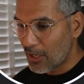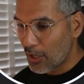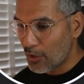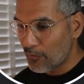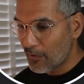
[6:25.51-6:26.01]

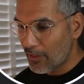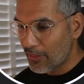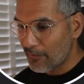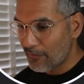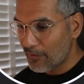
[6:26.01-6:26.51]
over
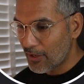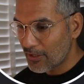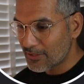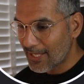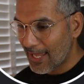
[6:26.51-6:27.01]
the
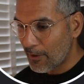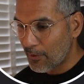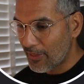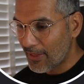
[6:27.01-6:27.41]
first tower.